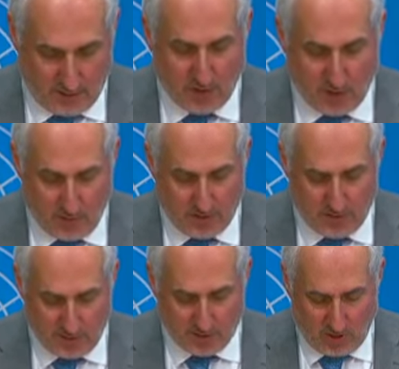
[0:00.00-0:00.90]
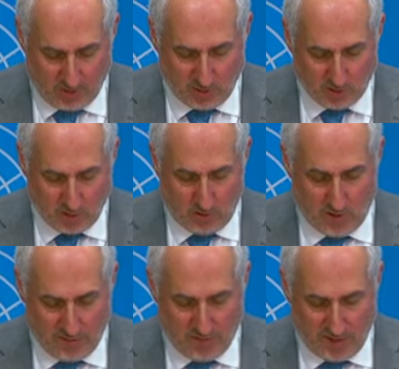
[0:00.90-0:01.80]
following Tropical Storm
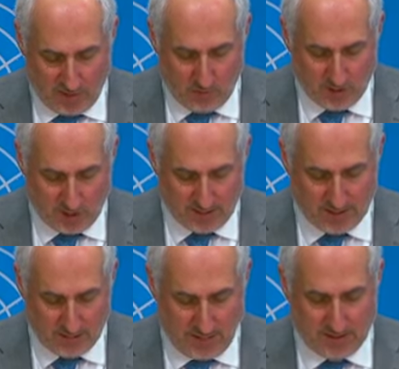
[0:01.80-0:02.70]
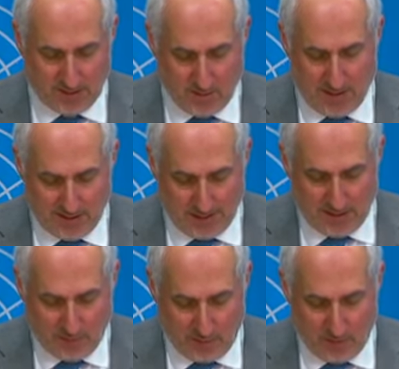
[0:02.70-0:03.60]
Rafael, which is expected to make
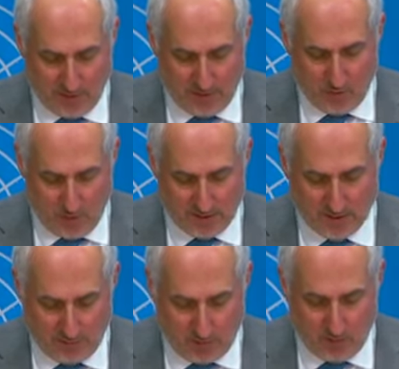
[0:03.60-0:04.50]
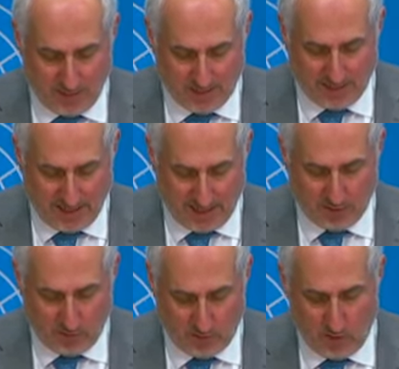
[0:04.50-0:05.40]
landfall in the west of Cuba as a
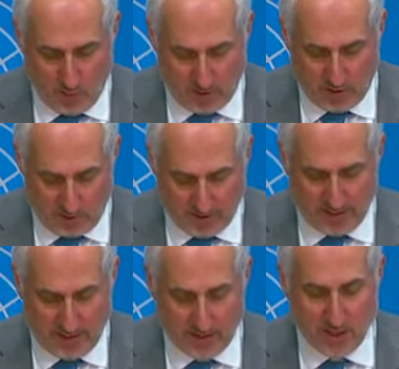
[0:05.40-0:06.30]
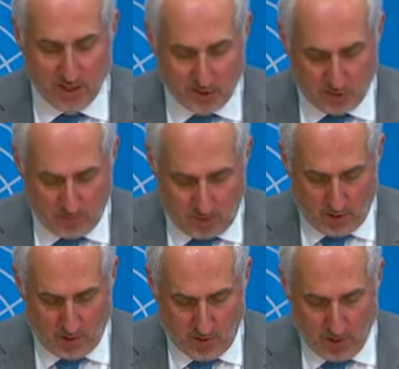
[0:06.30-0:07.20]
Category 1 hurricane
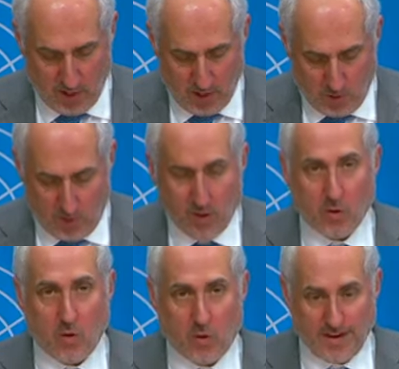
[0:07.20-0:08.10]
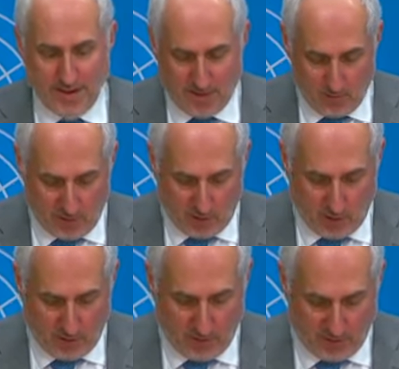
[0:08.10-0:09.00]
tomorrow, we are coordinating with
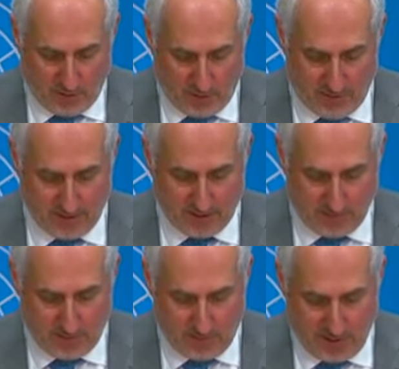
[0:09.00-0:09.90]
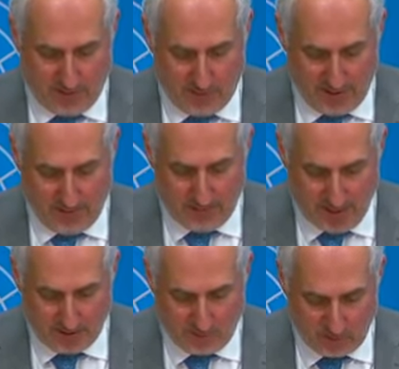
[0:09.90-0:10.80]
Cuban authorities to prepare for the
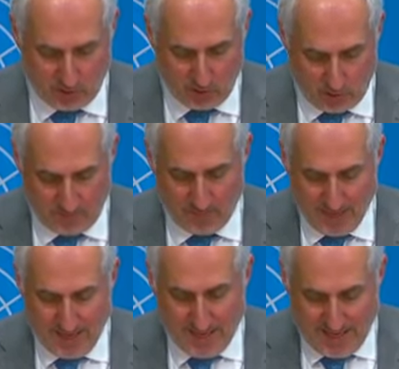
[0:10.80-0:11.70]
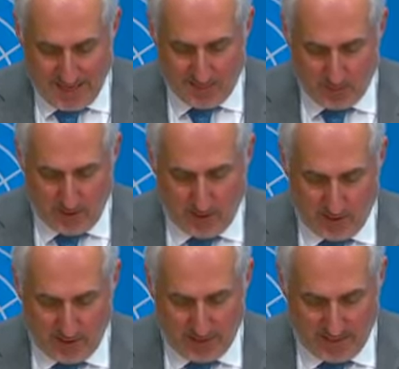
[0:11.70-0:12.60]
impact of the storm. As we noted